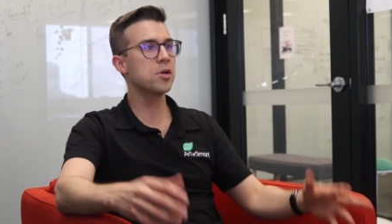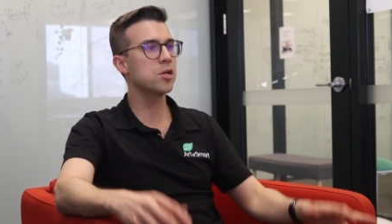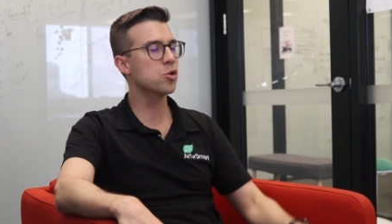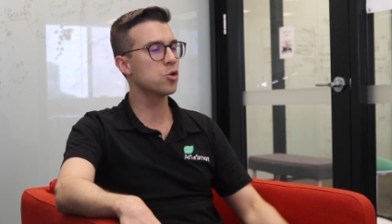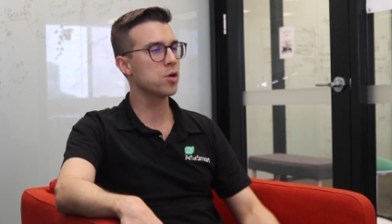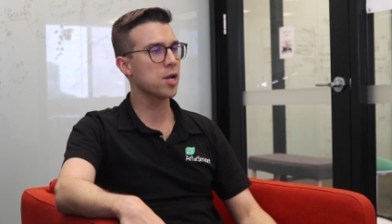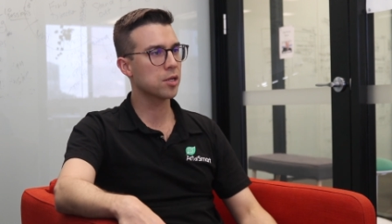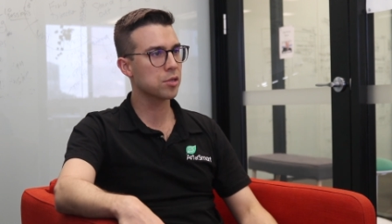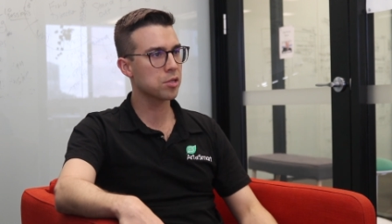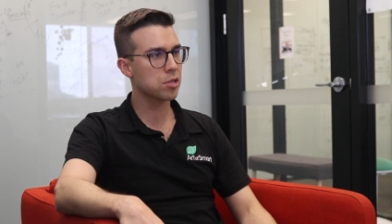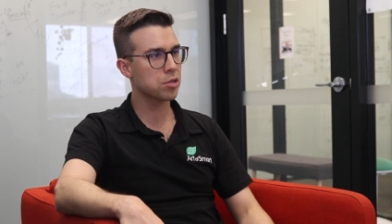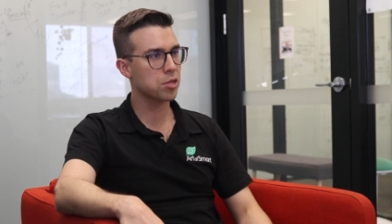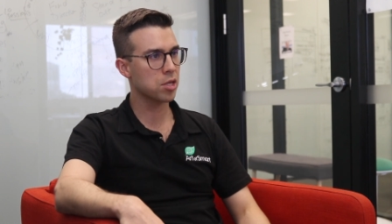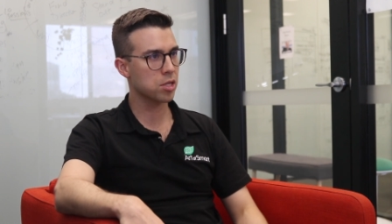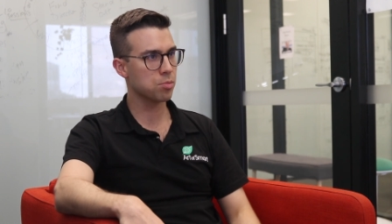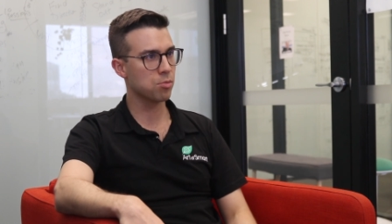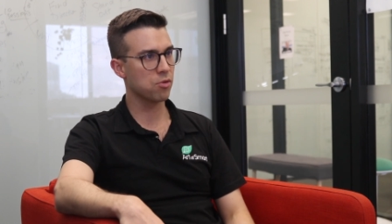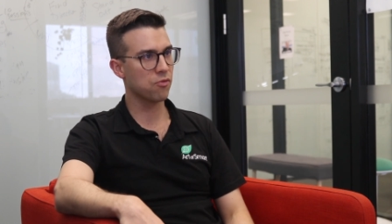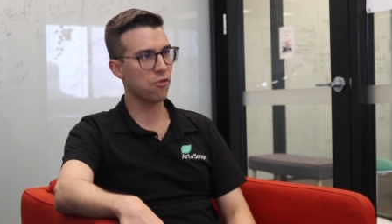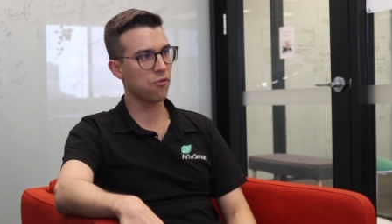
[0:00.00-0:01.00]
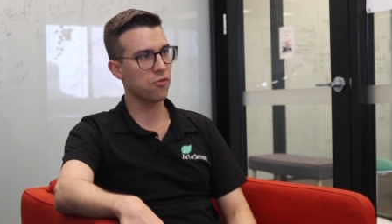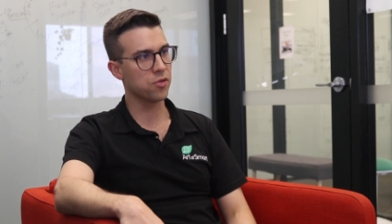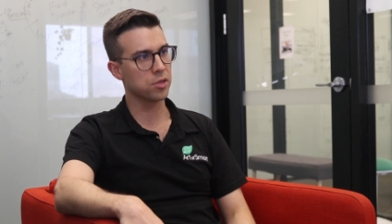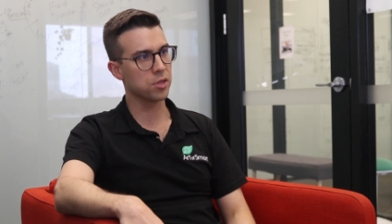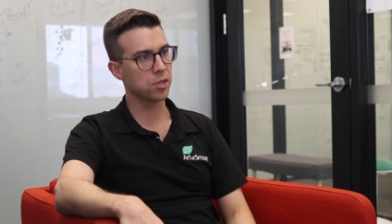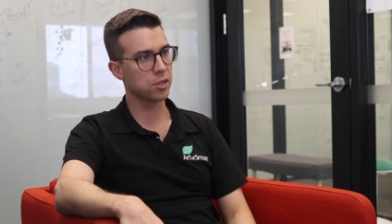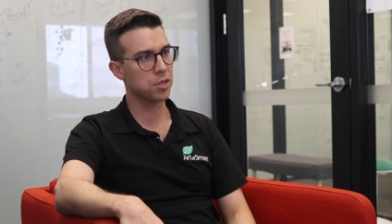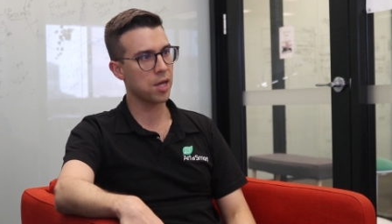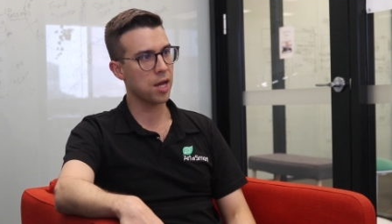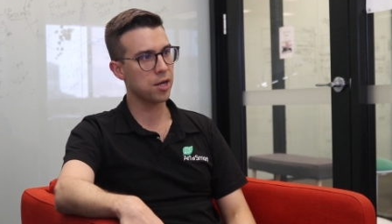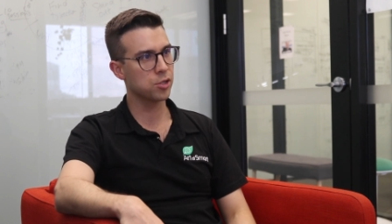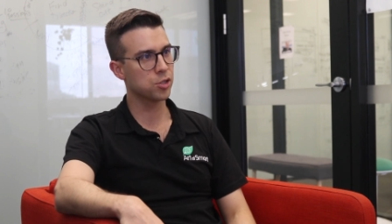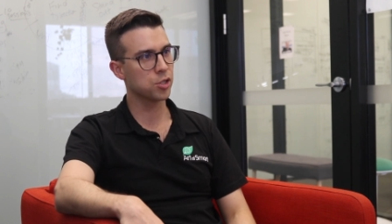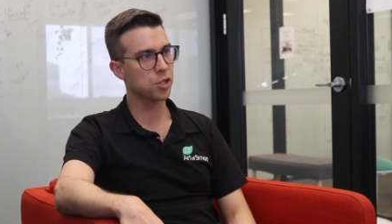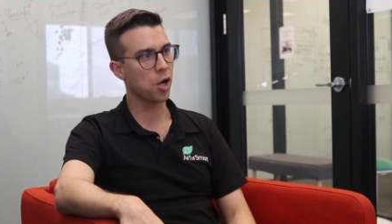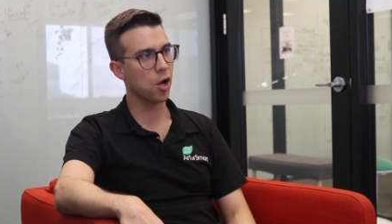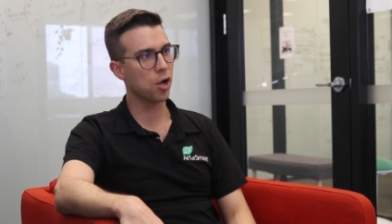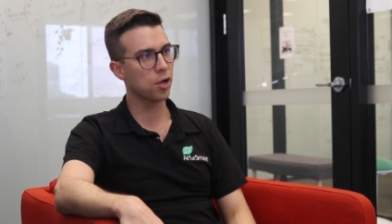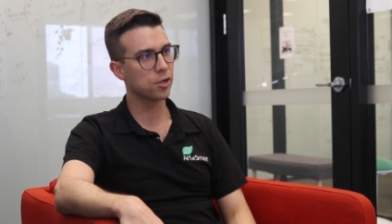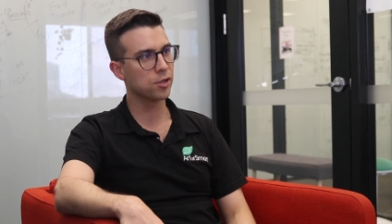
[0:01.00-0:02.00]
in your next assessment for physics? How did you
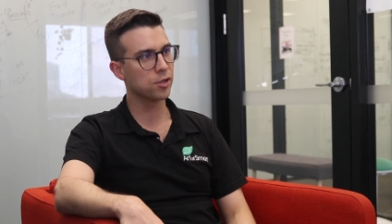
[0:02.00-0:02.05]
go?